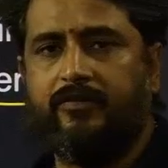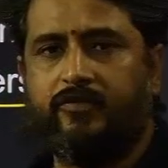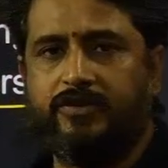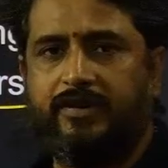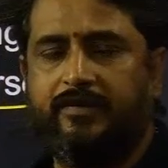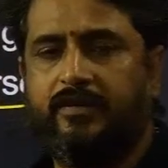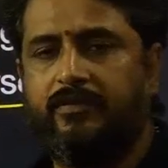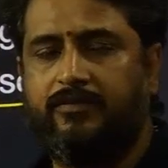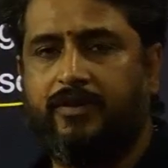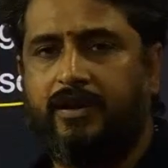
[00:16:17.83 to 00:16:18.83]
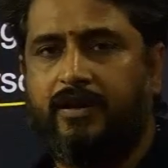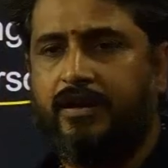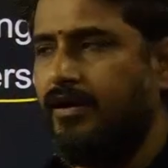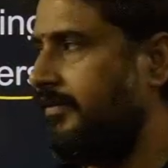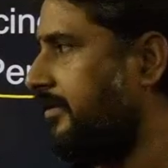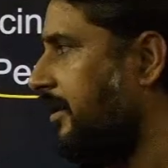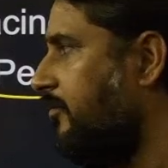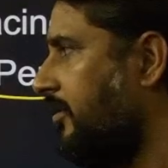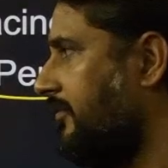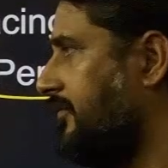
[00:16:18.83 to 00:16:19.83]
question is given for 3
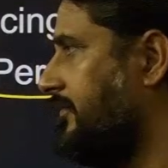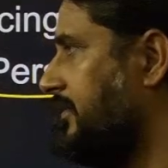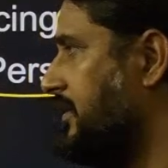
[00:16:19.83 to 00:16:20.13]
marks.